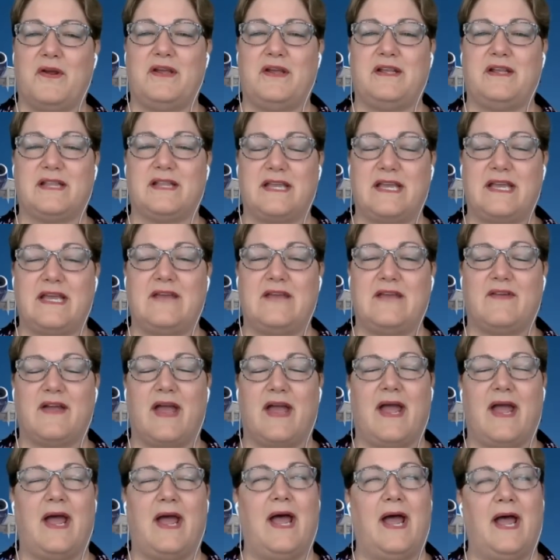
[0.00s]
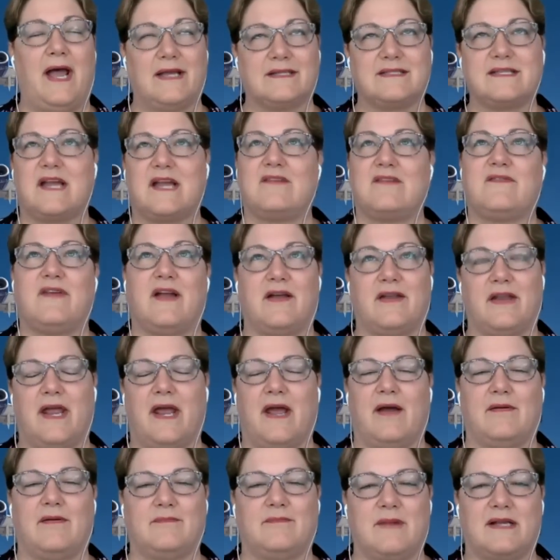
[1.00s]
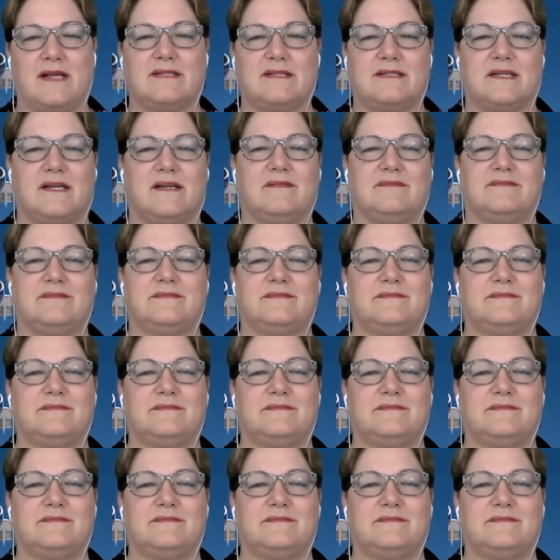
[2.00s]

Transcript: you leave, as I found out myself.